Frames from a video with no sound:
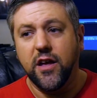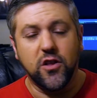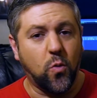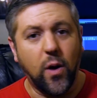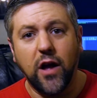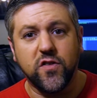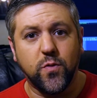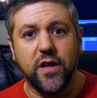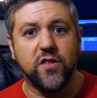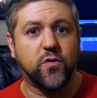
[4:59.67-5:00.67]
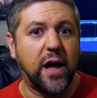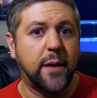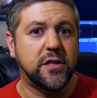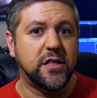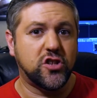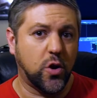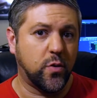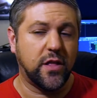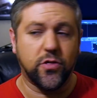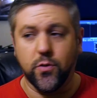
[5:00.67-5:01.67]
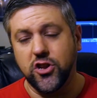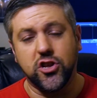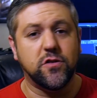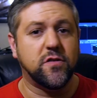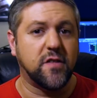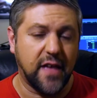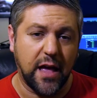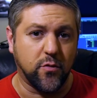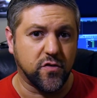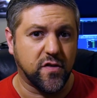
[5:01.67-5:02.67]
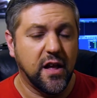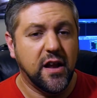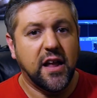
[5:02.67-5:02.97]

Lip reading: You know, wild swings, grabbing and choking, throwing each other into the tables.